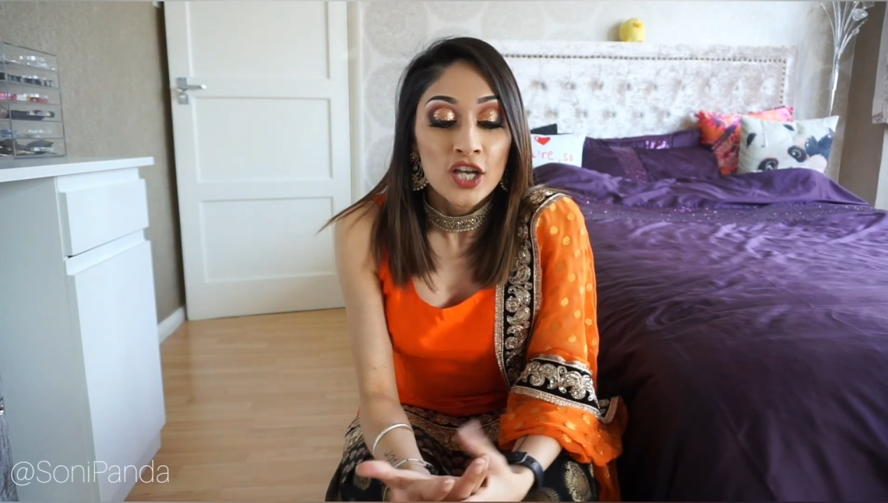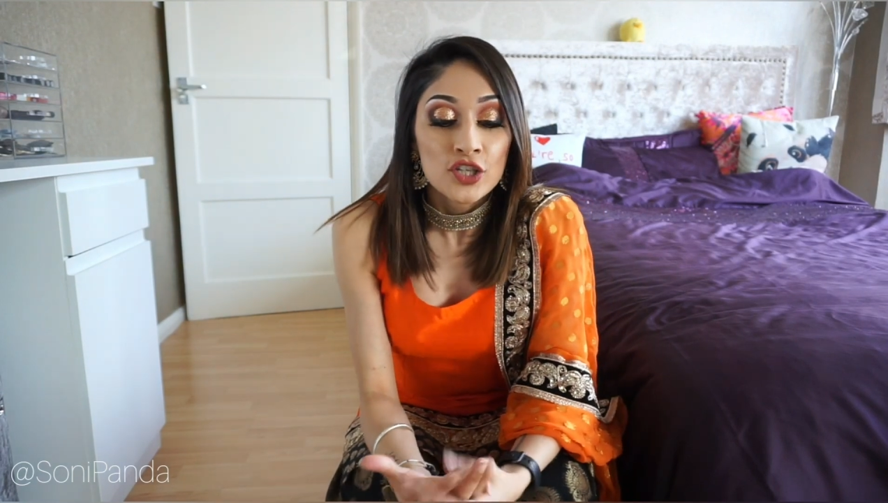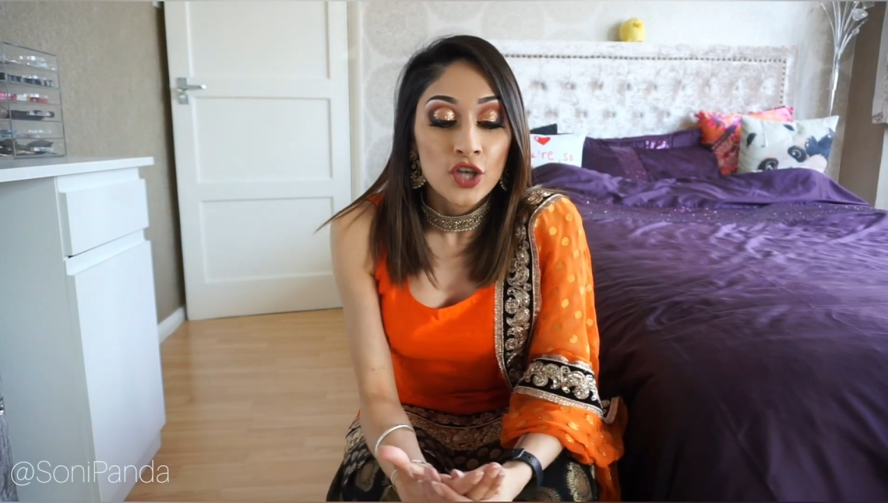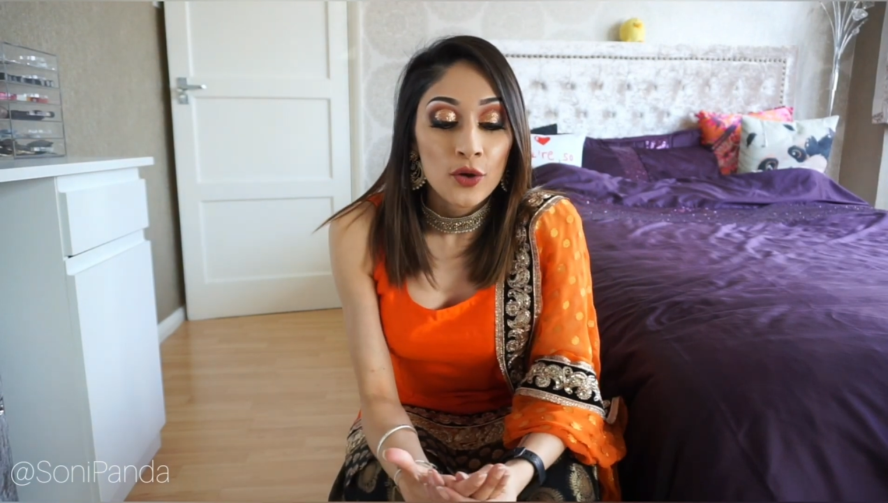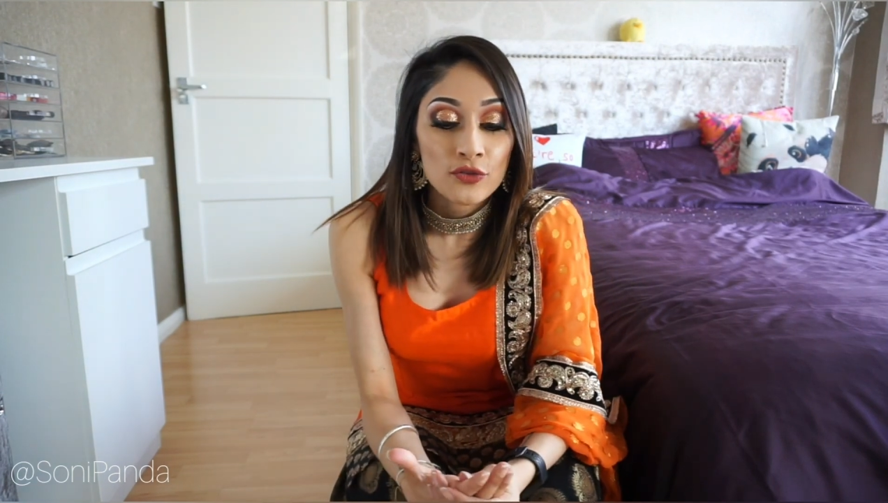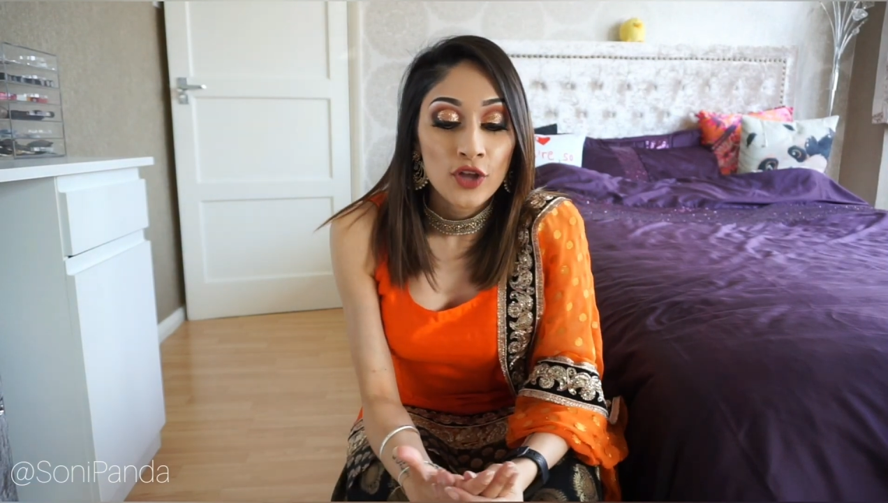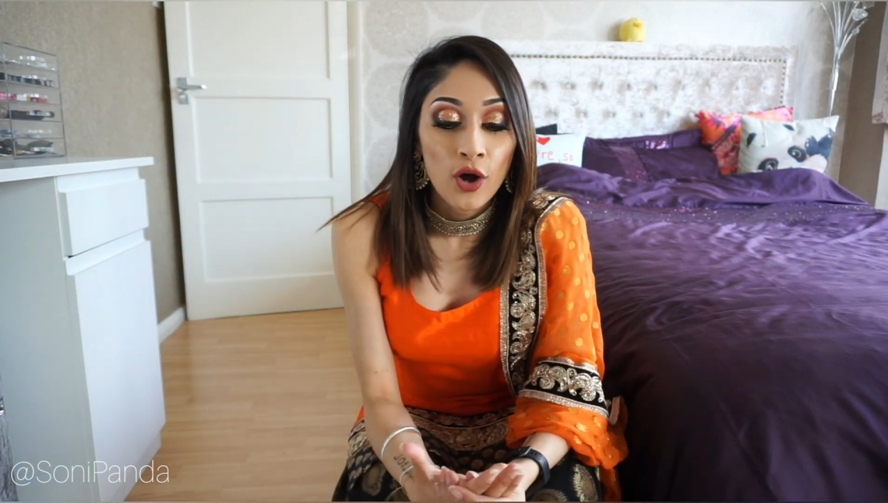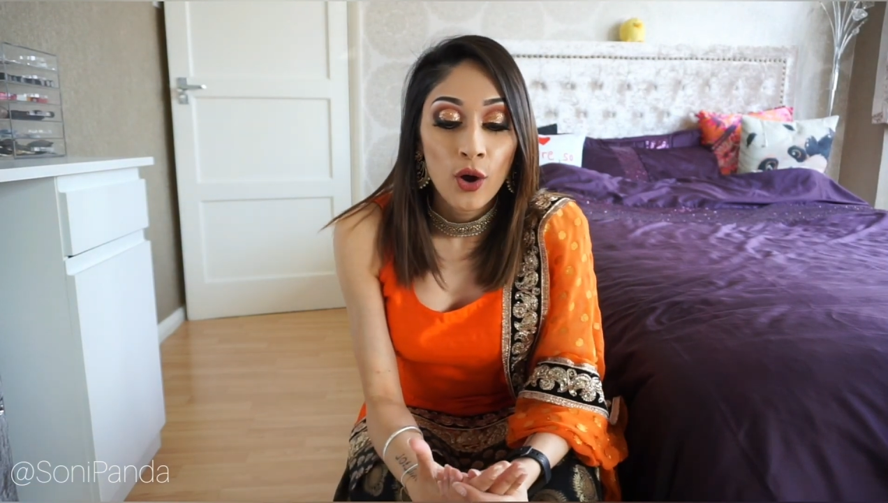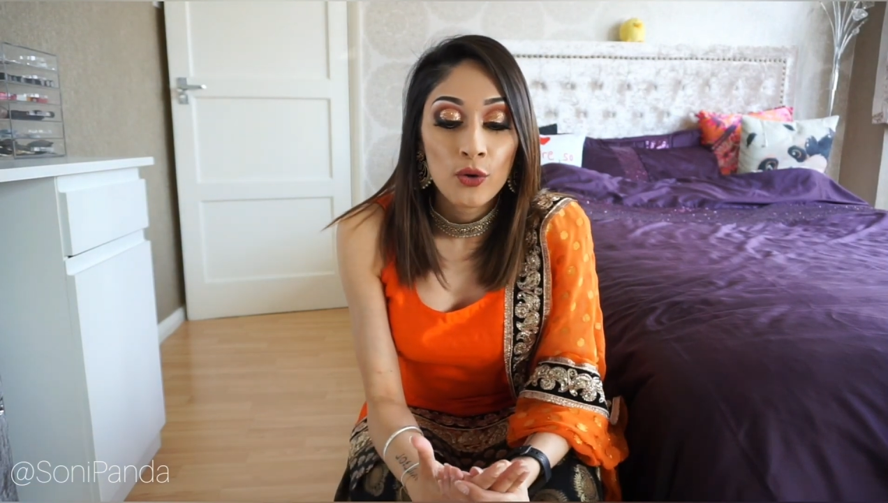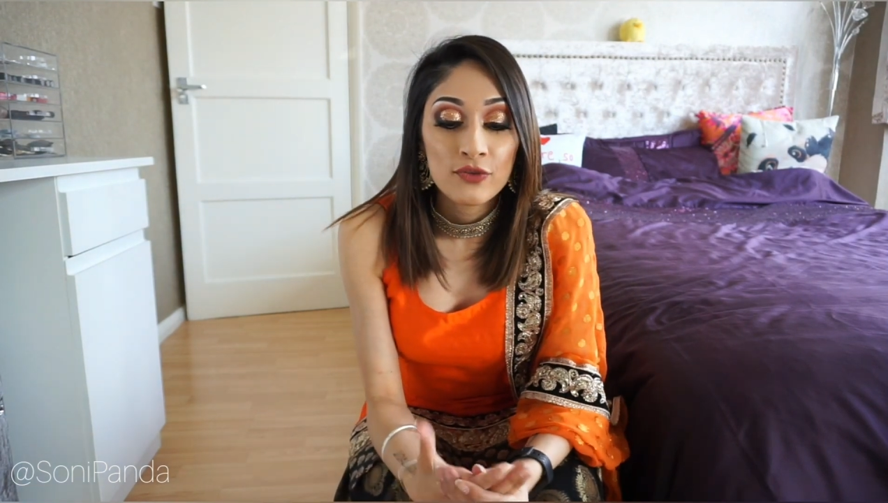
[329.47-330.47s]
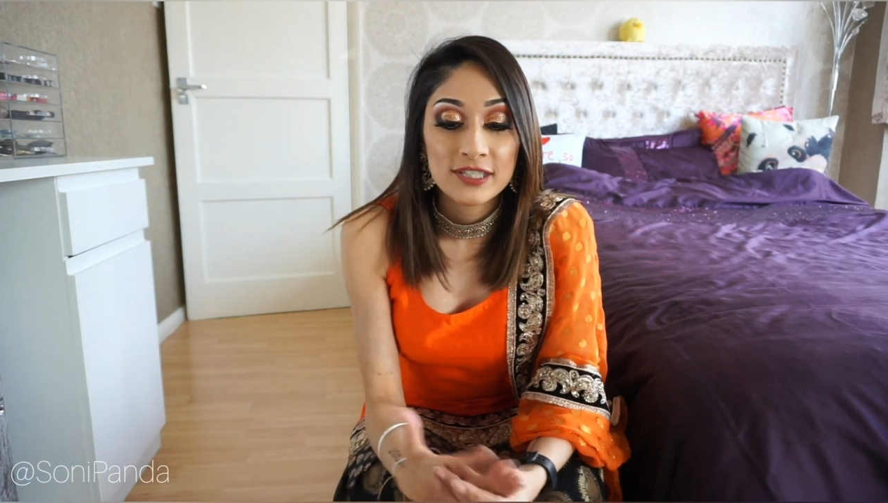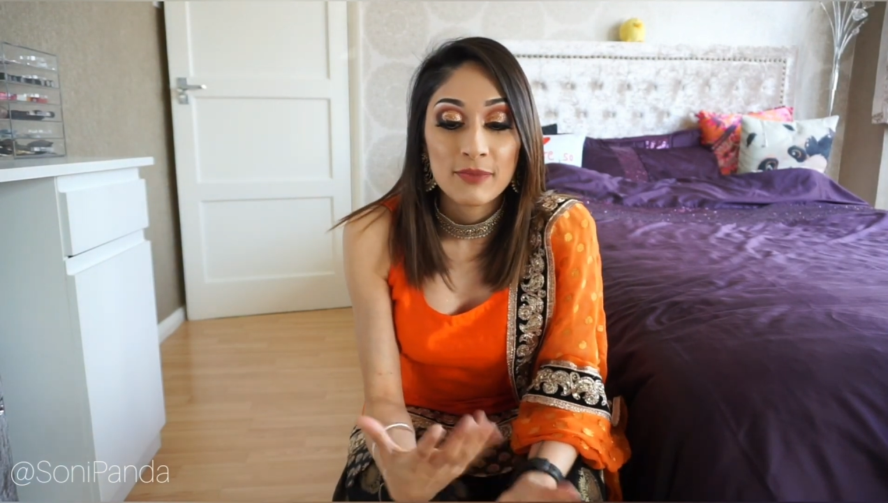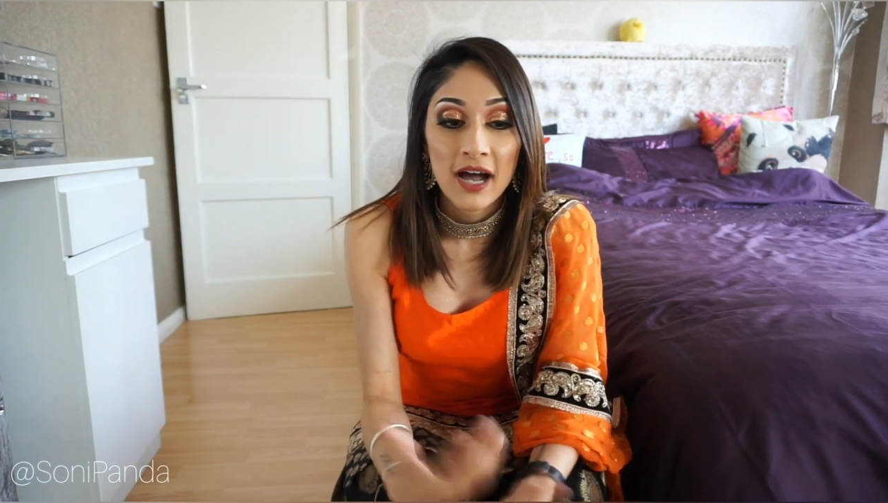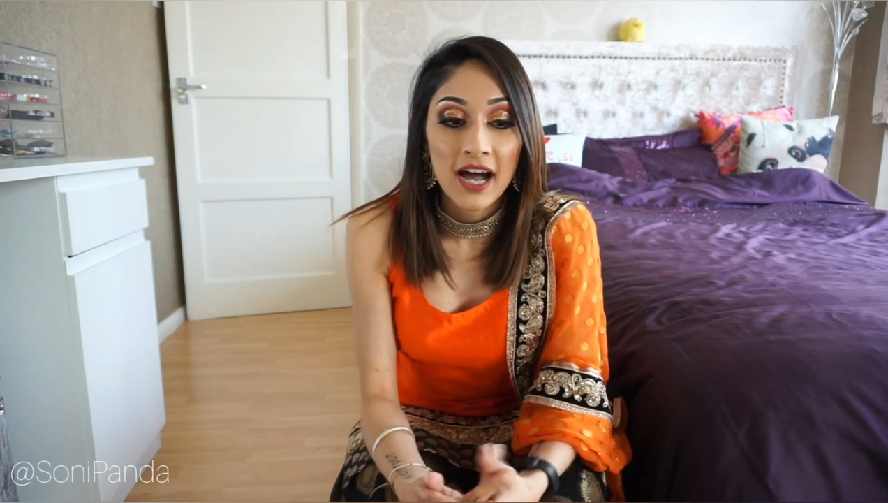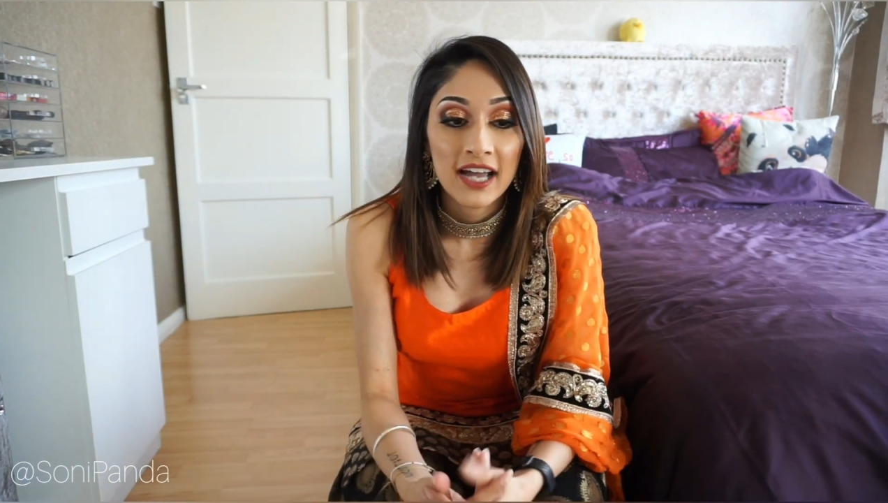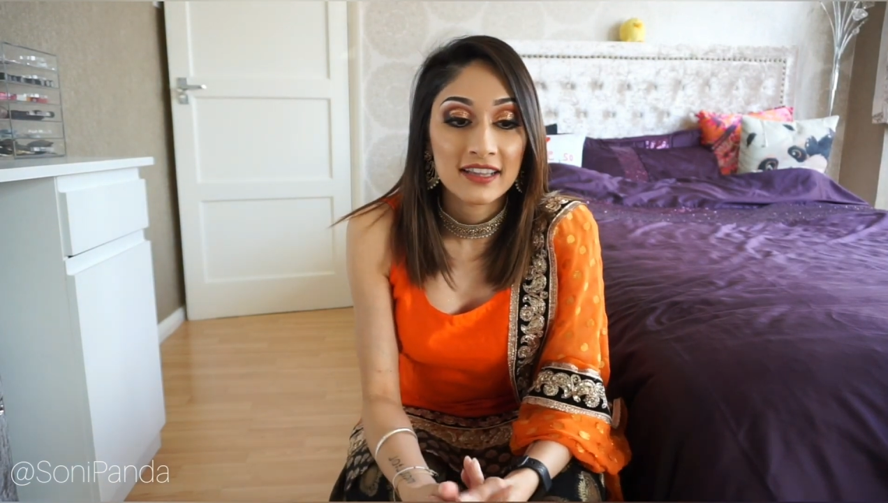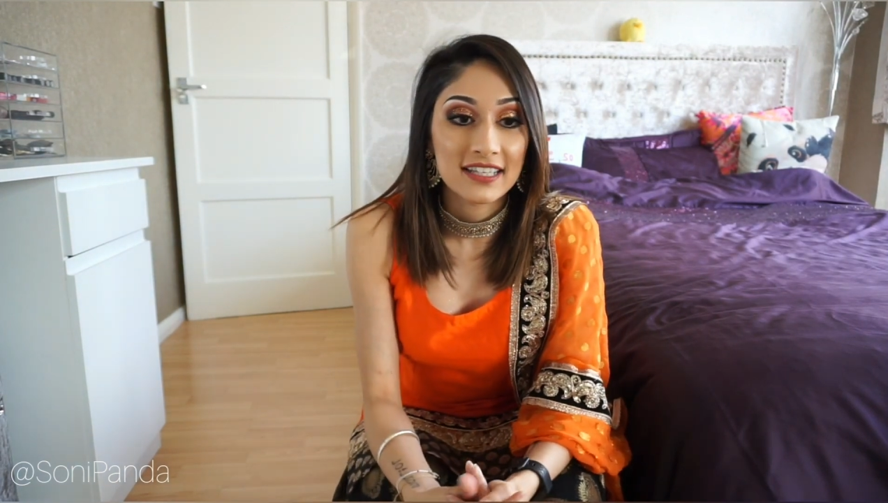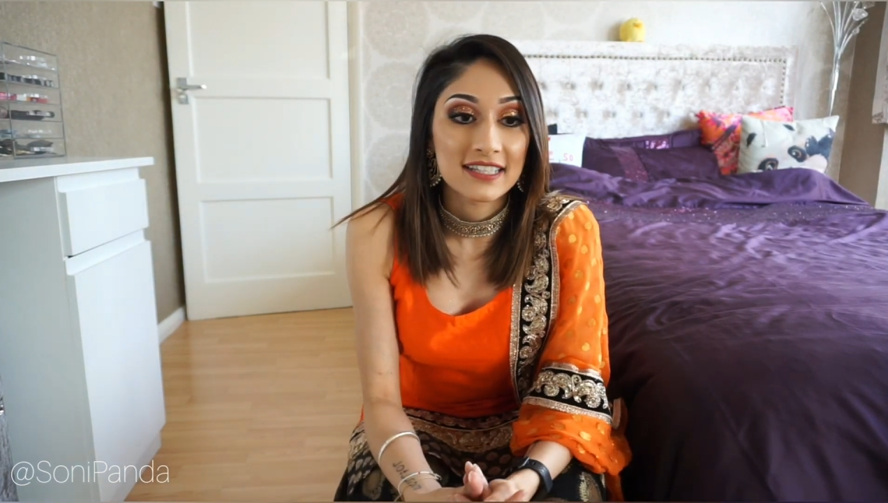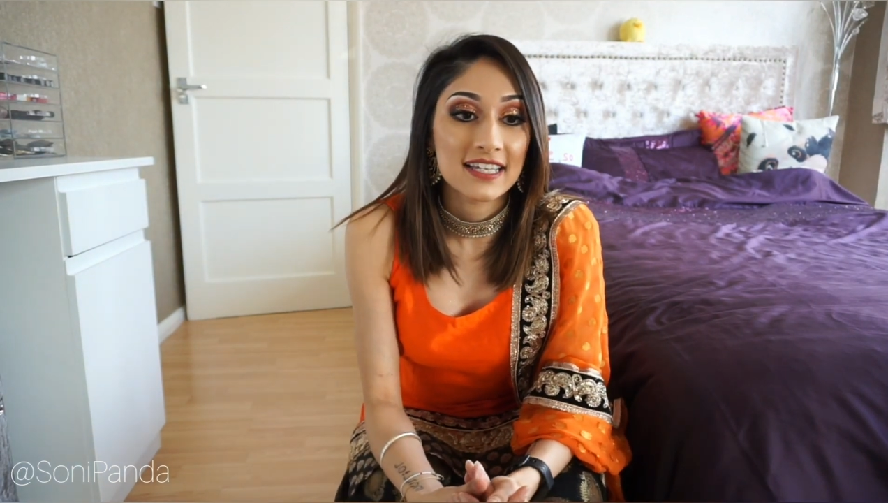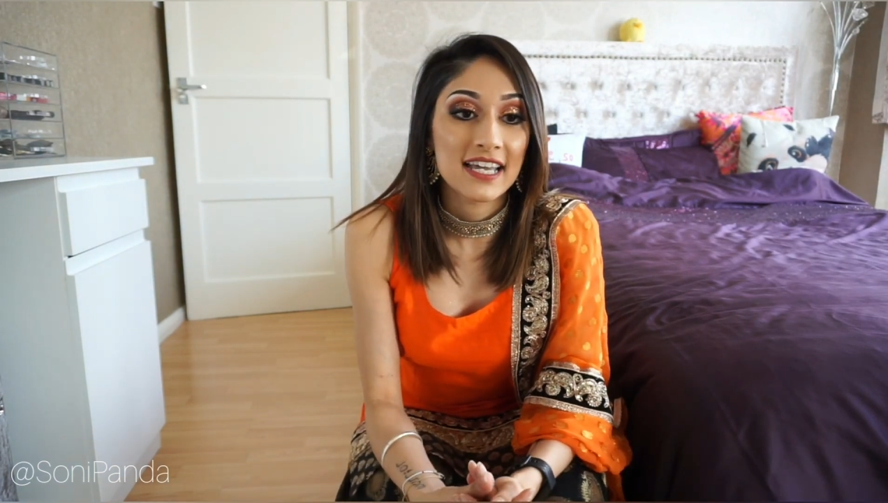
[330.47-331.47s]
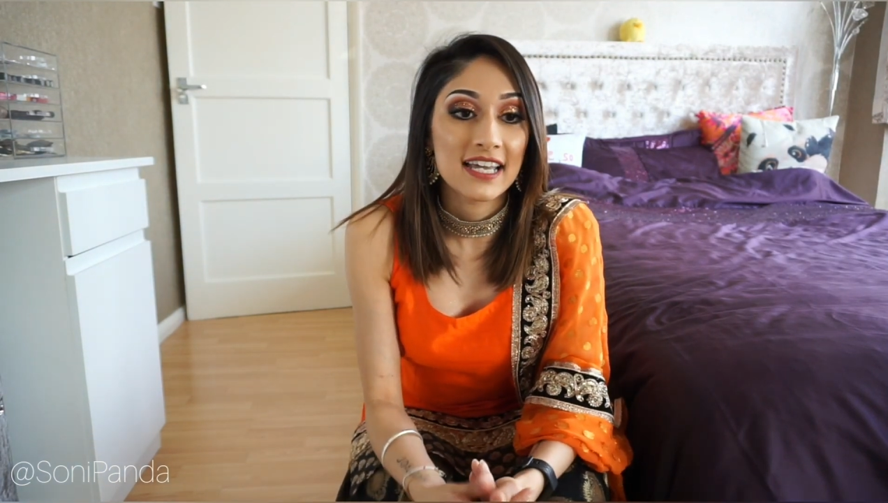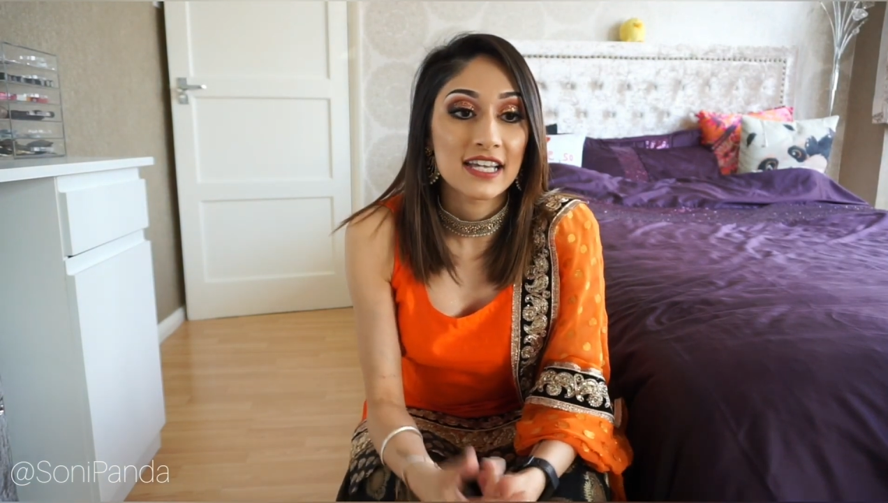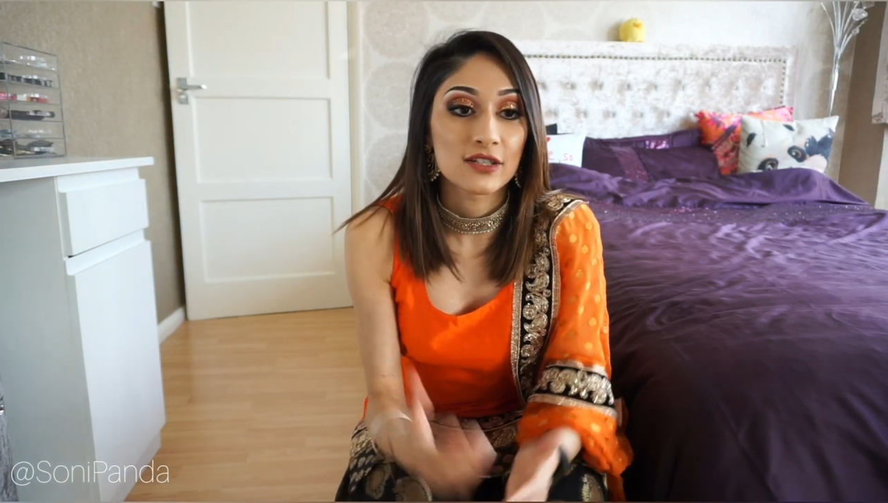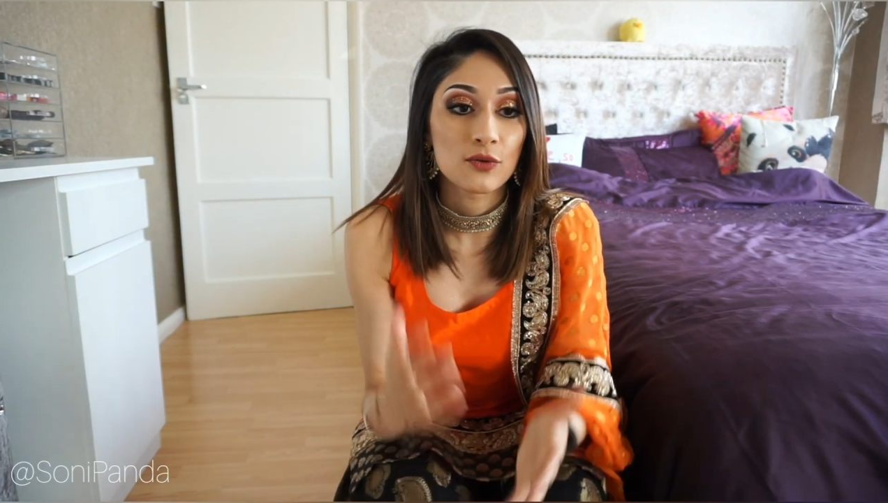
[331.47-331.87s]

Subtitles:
So the whole reason behind this is,